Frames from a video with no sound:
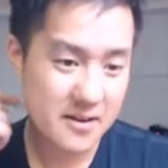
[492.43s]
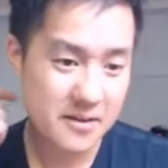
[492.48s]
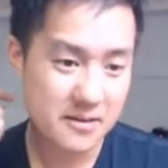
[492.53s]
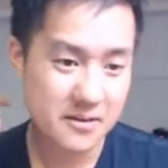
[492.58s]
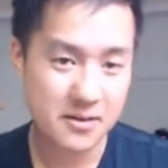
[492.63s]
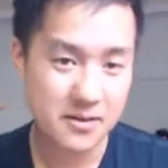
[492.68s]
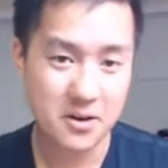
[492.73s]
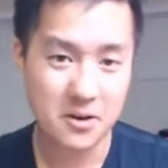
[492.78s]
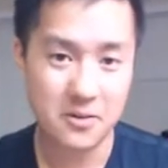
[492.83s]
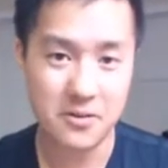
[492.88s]

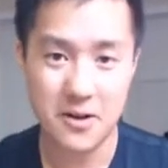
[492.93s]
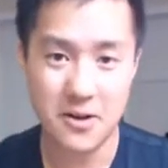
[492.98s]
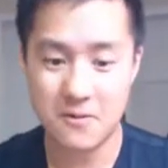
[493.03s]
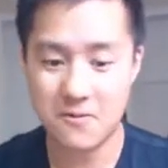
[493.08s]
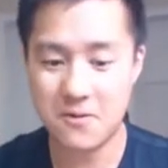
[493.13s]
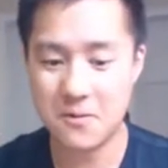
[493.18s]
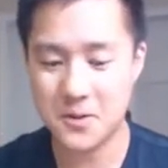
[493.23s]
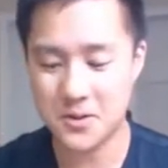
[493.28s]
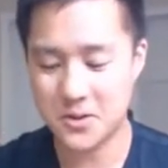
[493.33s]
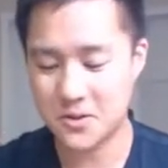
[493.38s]
you know, they're
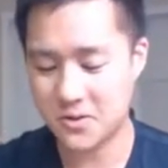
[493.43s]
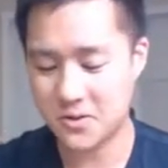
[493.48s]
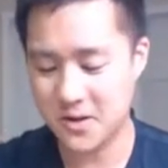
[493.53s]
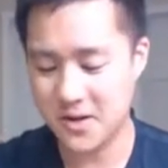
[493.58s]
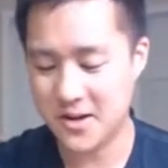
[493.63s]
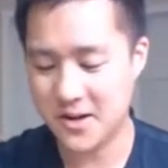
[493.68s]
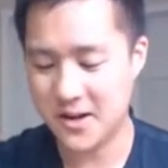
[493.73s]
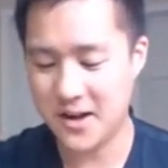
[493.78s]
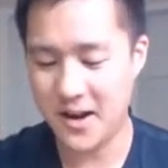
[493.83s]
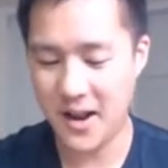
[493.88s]
from
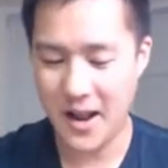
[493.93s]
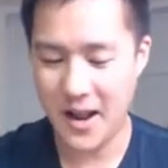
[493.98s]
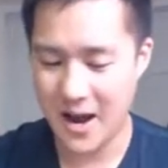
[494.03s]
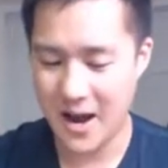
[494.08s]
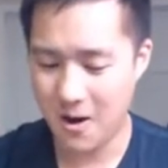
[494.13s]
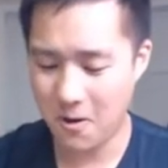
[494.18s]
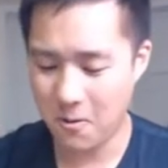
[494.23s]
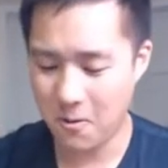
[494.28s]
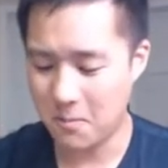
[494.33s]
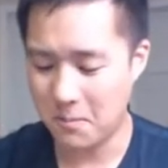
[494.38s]
Australia and
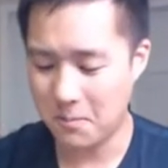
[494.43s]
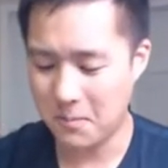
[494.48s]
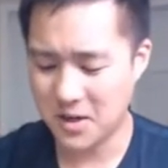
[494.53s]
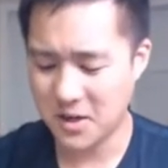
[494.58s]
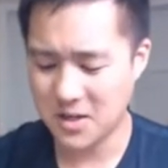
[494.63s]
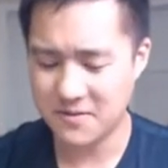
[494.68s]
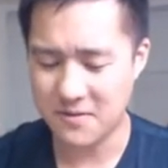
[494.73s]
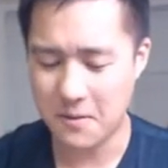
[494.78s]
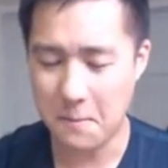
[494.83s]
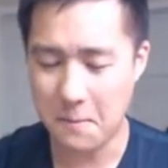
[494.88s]
how much of a